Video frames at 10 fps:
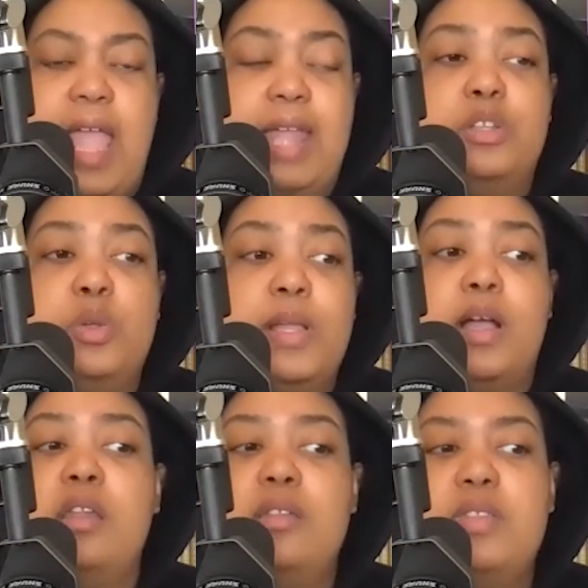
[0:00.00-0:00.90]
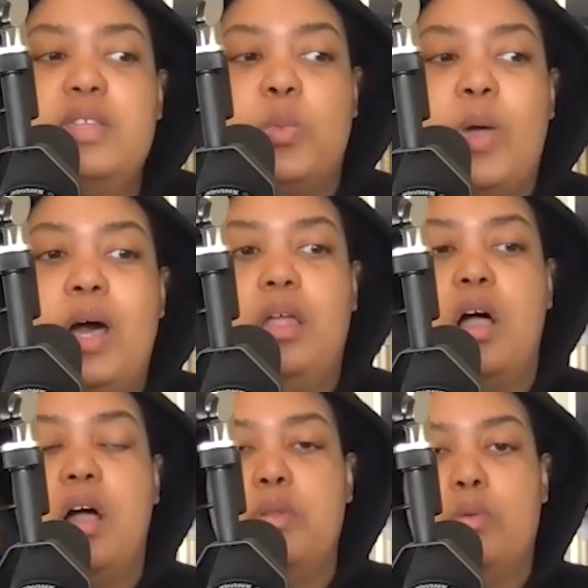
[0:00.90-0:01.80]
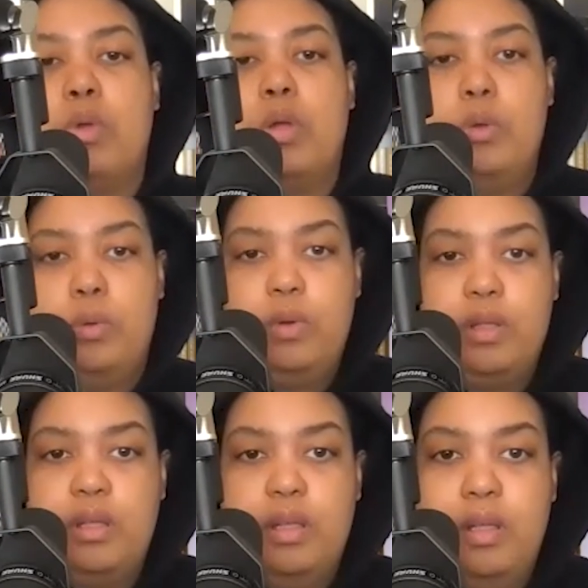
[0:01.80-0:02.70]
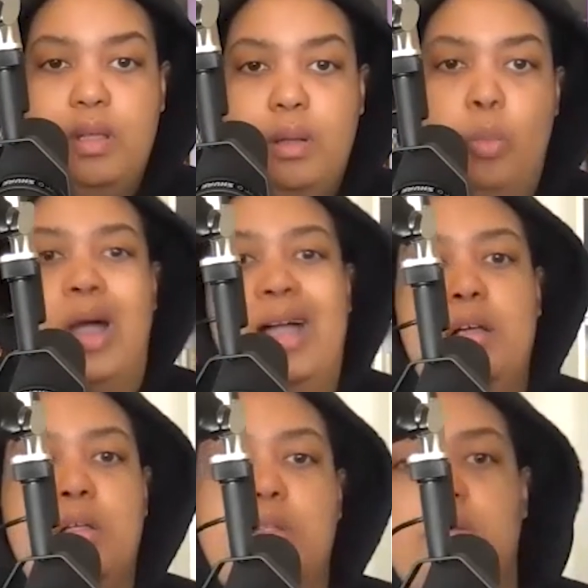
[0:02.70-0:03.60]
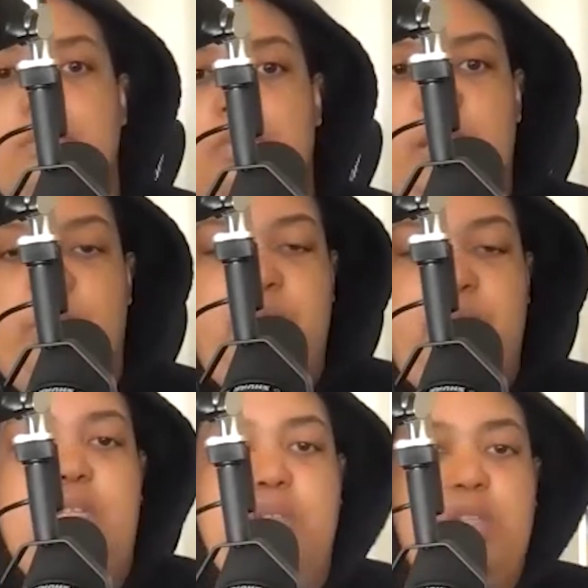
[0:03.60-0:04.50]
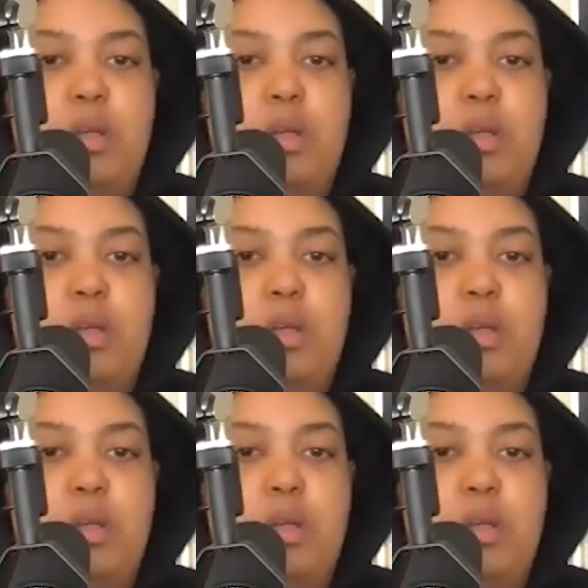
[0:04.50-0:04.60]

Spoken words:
And doing all of this while on the road, while it being,